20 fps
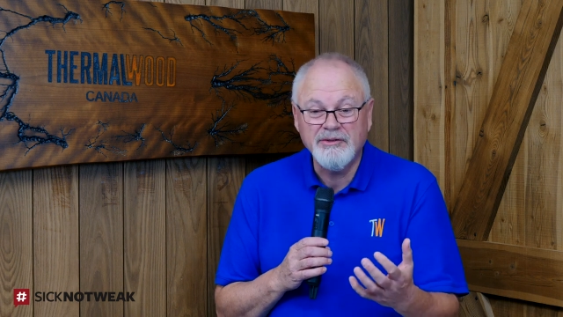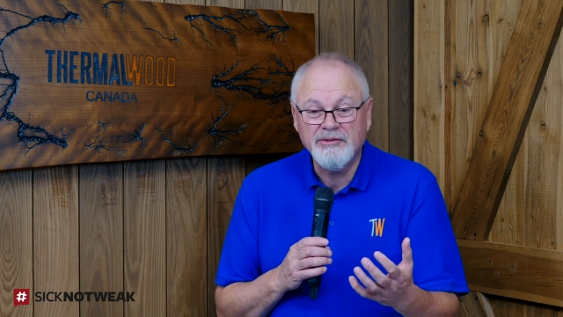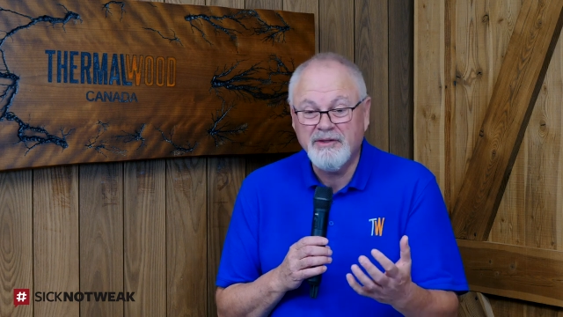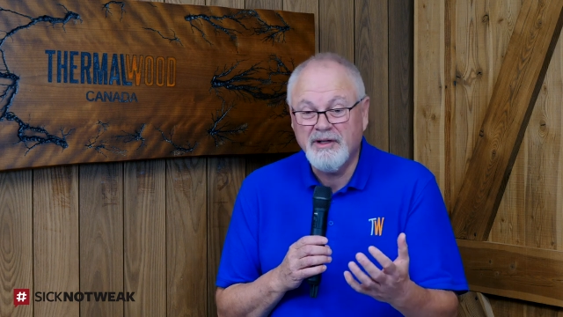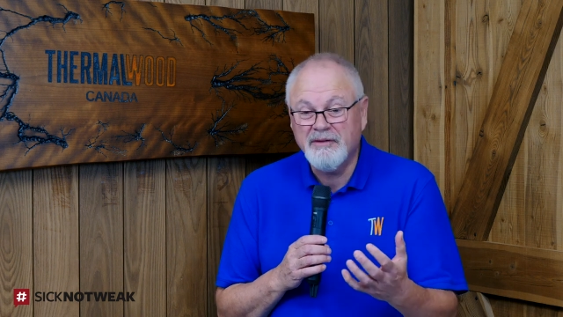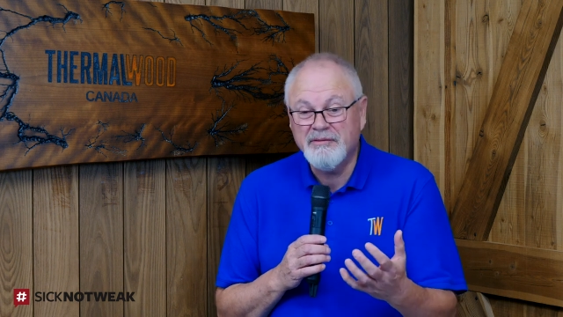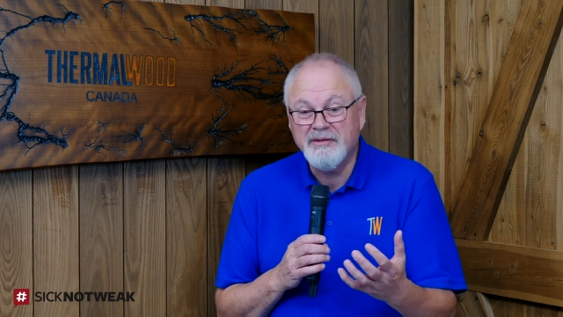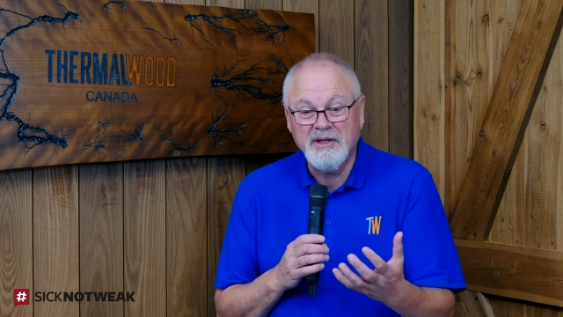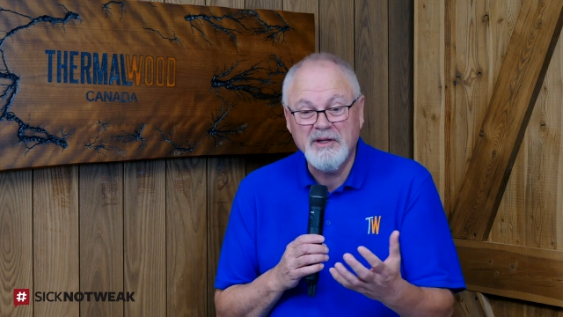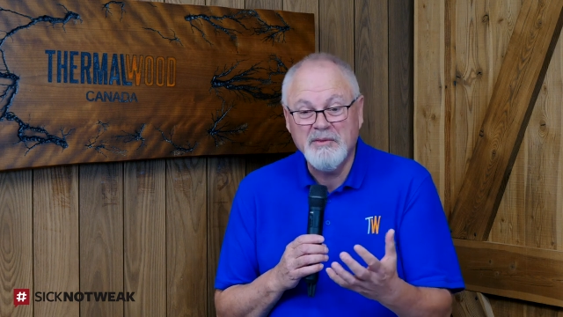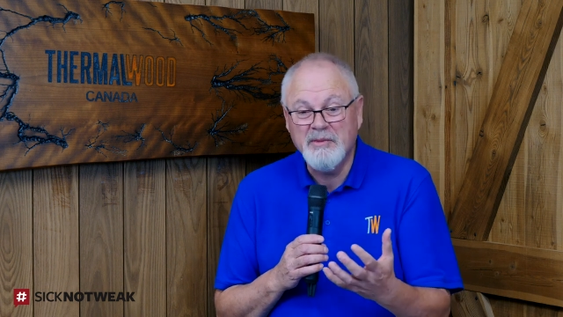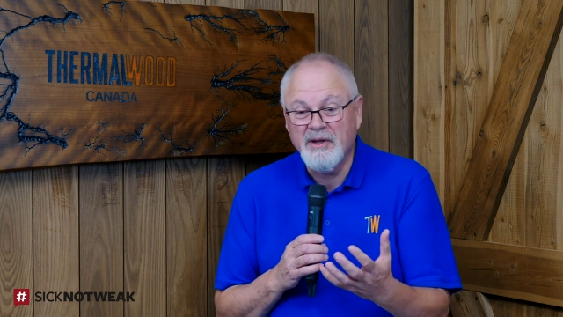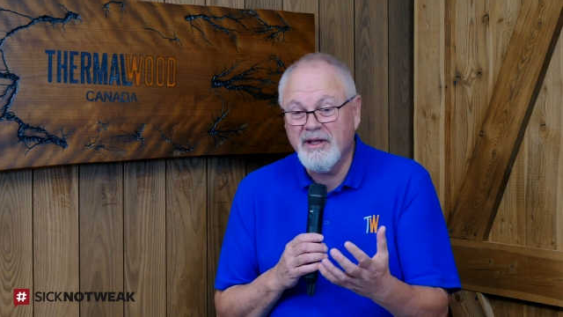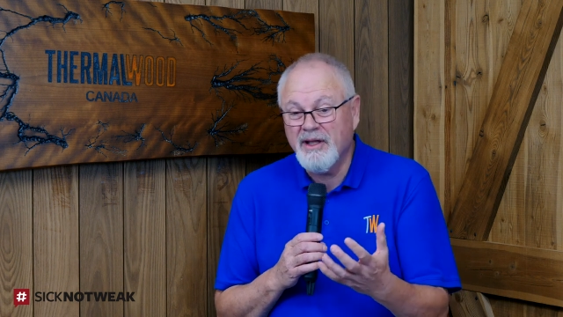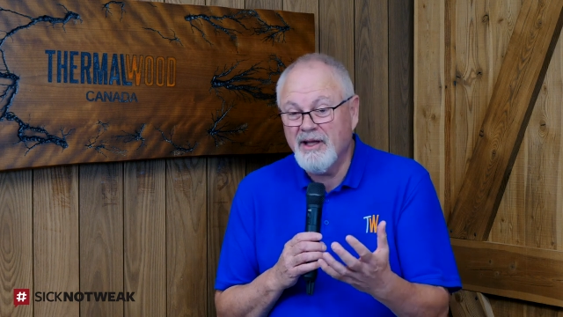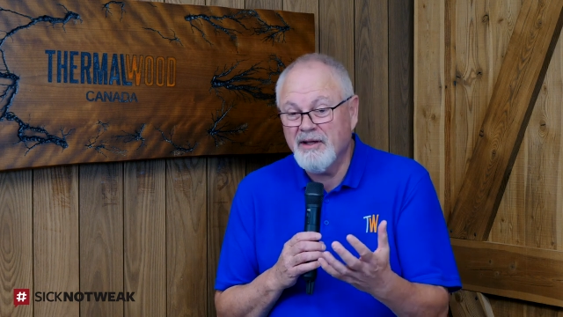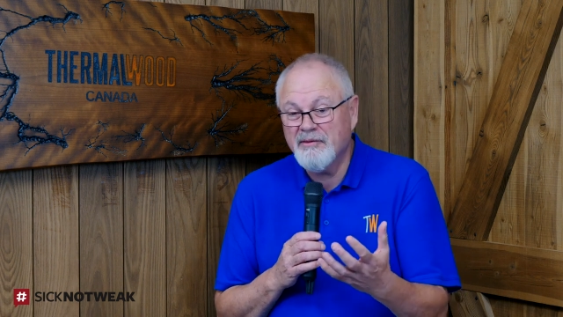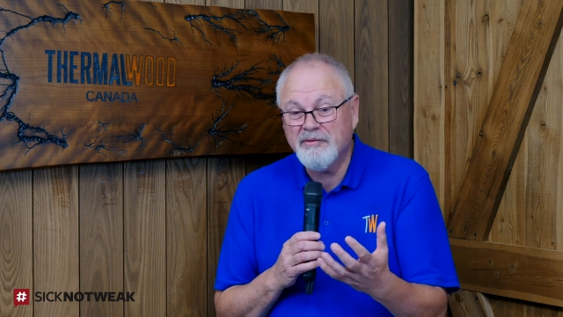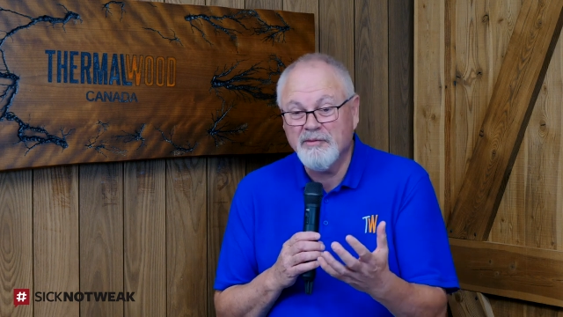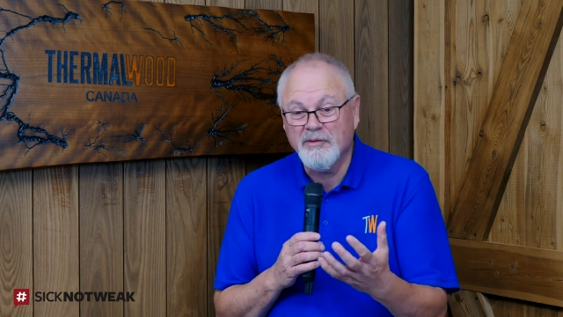Stephanie
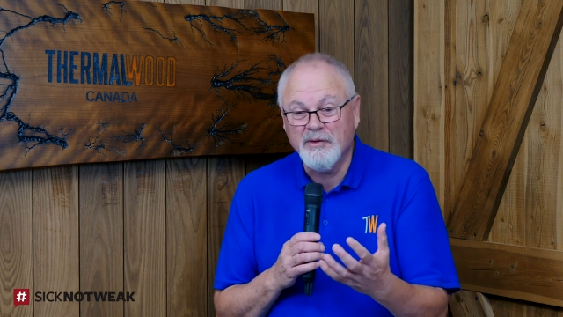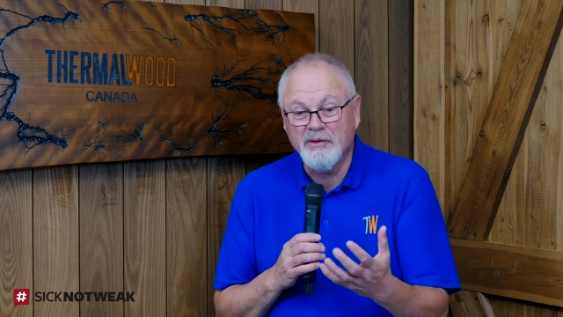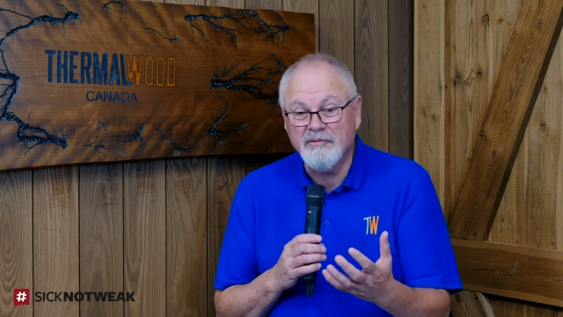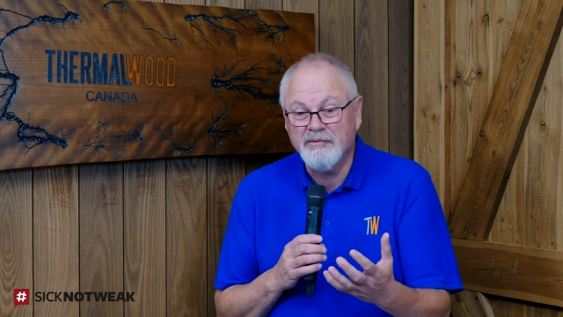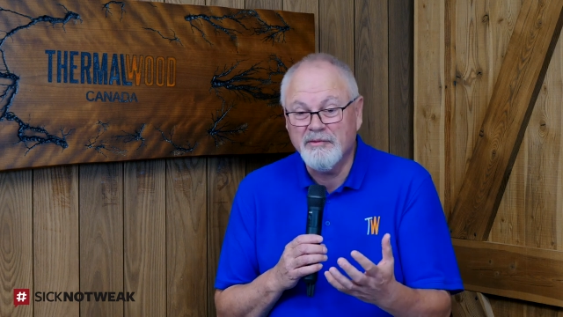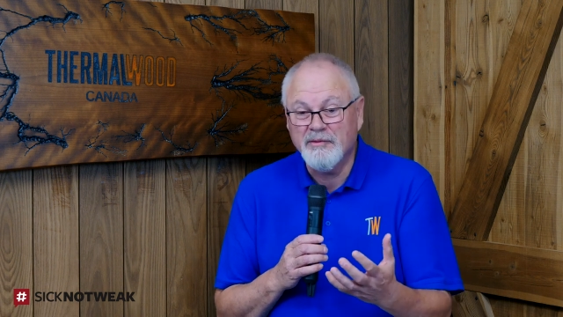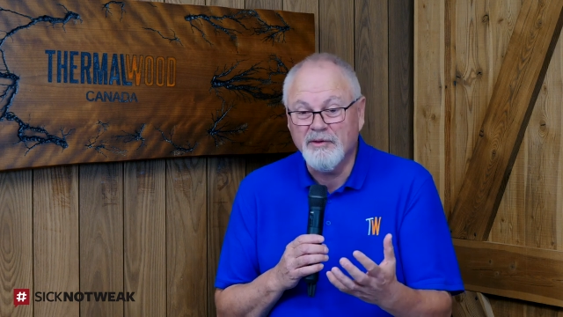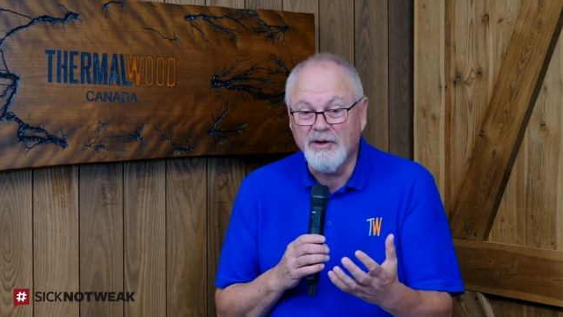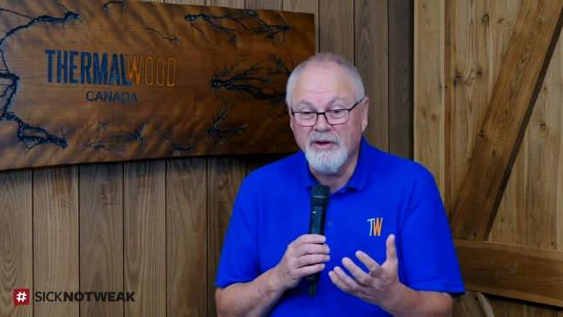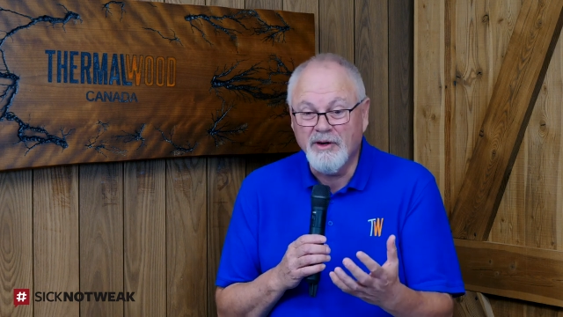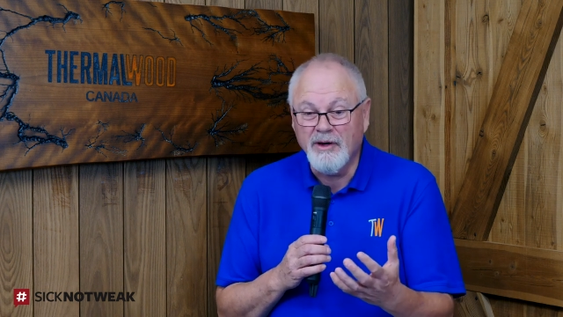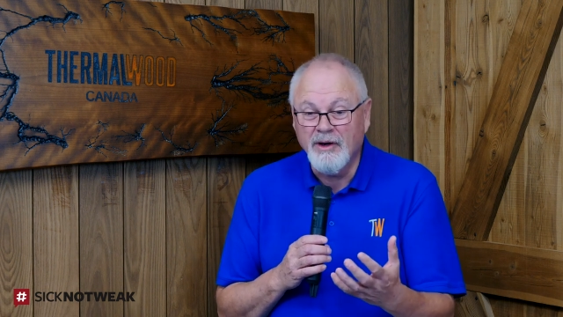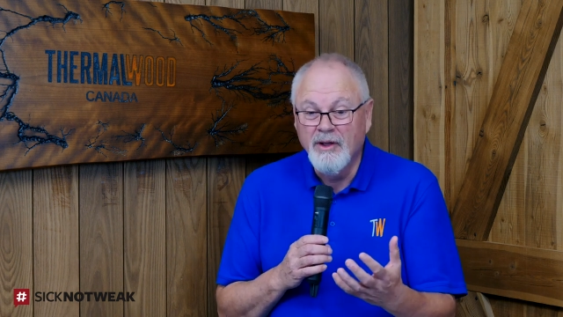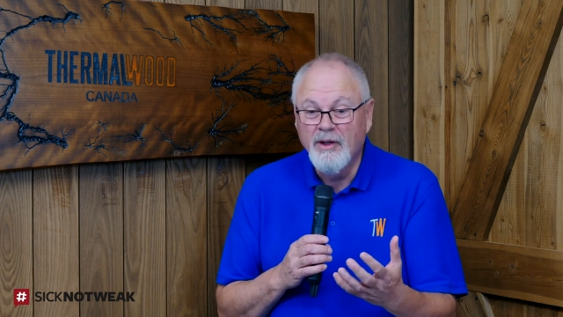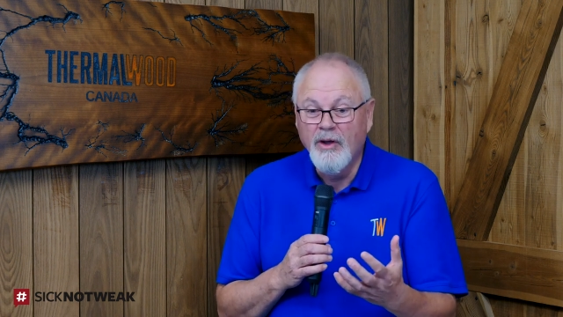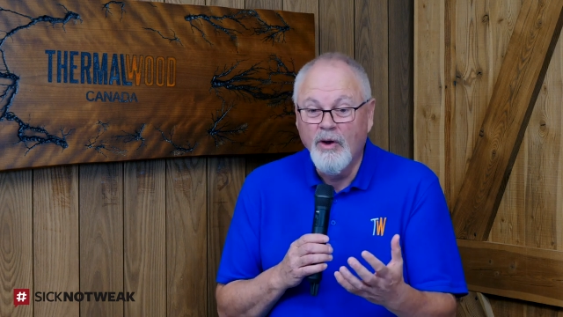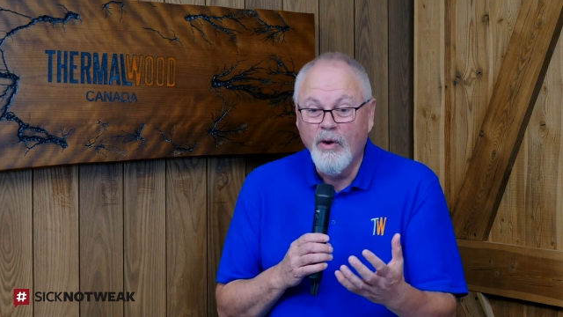Maillet for